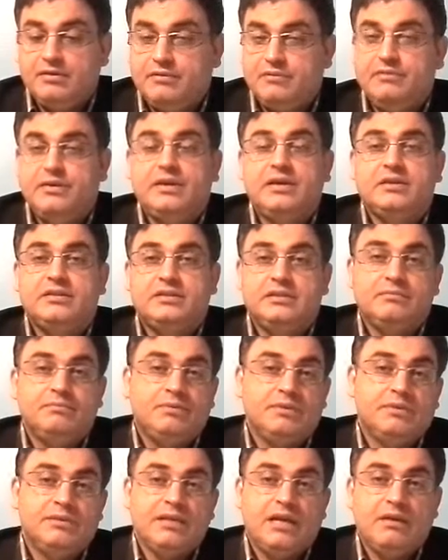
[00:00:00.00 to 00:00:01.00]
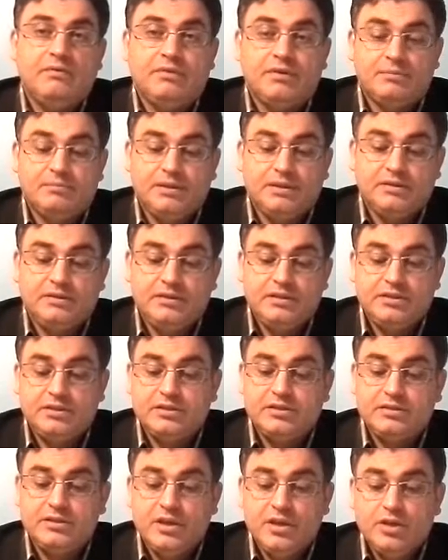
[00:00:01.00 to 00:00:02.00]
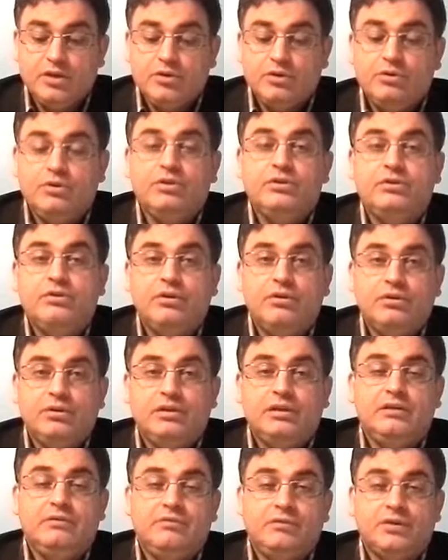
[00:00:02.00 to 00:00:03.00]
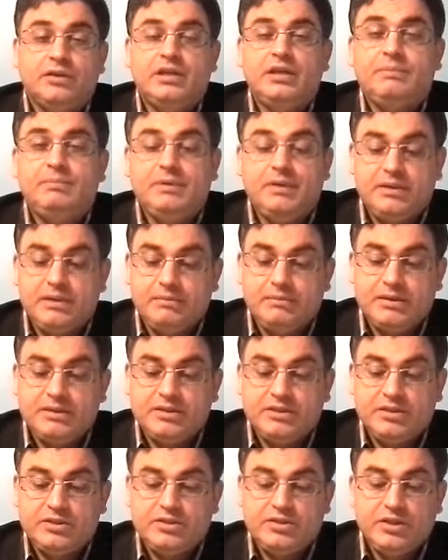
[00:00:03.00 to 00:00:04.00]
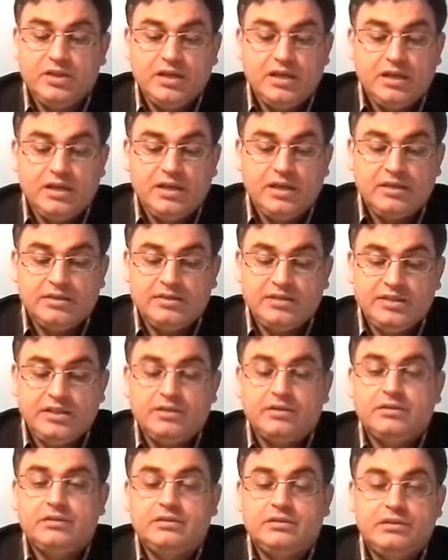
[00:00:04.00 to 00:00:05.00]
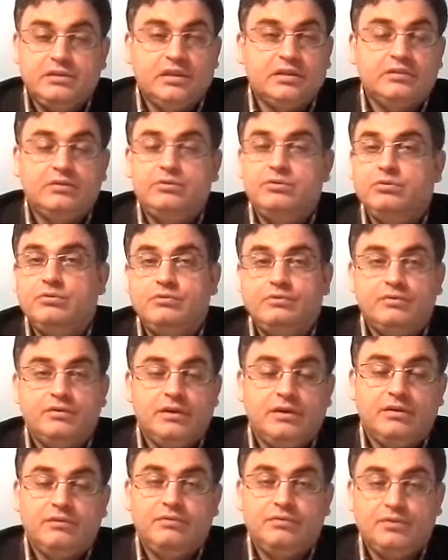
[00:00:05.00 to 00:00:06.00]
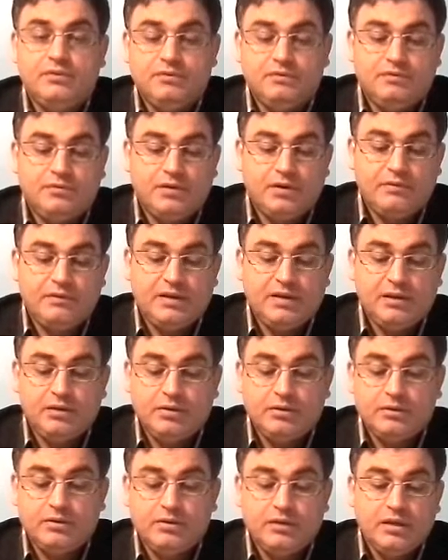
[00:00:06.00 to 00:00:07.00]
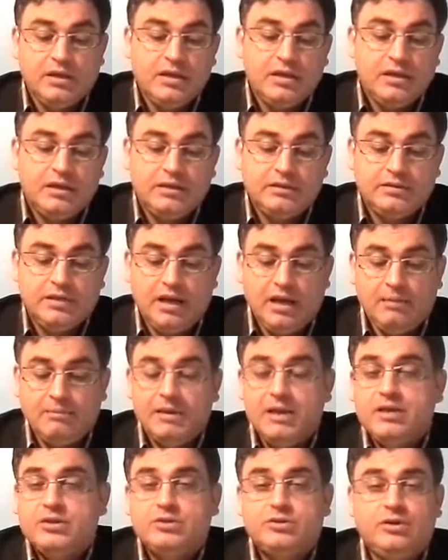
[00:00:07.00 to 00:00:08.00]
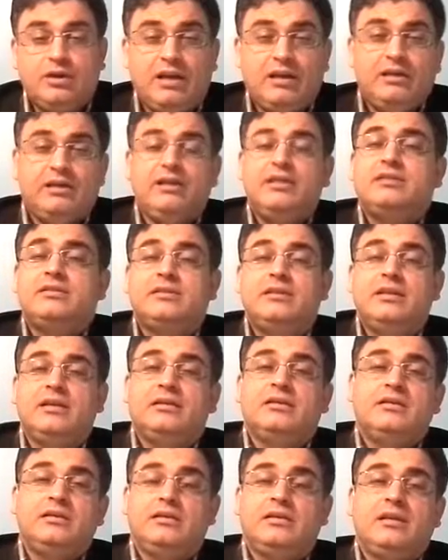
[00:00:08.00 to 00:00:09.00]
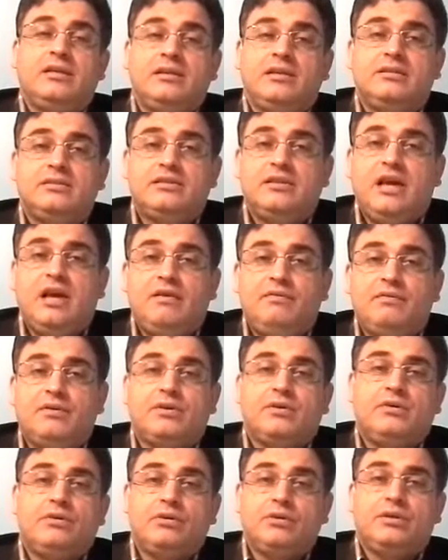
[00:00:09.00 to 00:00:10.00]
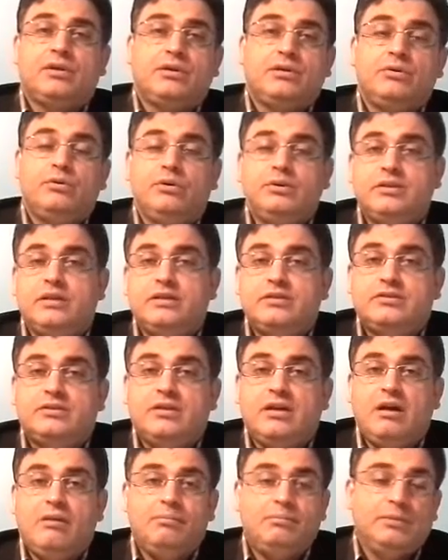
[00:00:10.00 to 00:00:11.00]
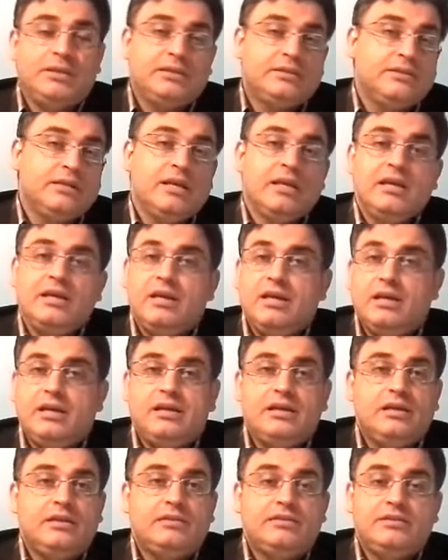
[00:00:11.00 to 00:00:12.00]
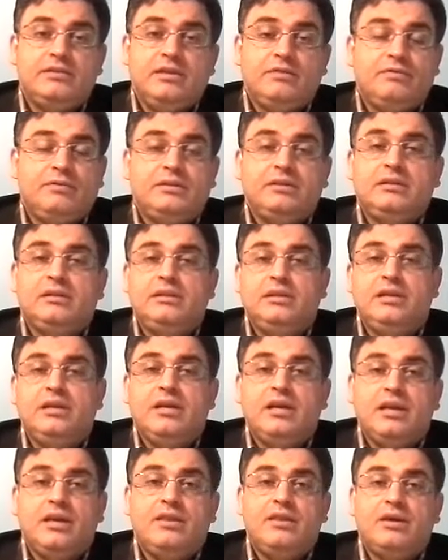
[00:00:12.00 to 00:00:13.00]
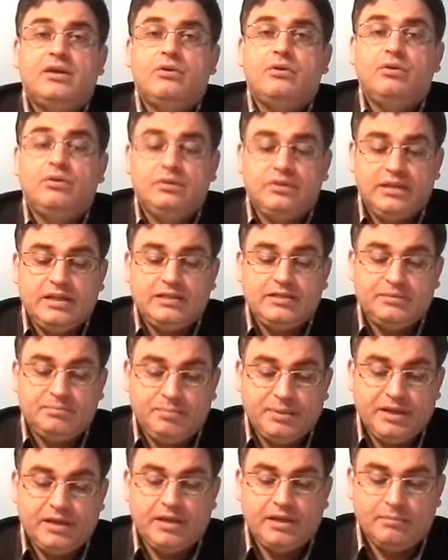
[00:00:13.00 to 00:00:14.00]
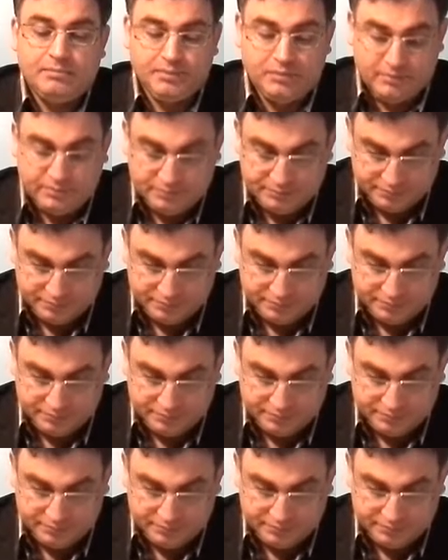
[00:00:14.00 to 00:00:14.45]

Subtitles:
very simple cipher, but this is good only for keeping the message secret, not too for a very long time. So unless the cipher or the code is complex, it's definitely the code is breakable.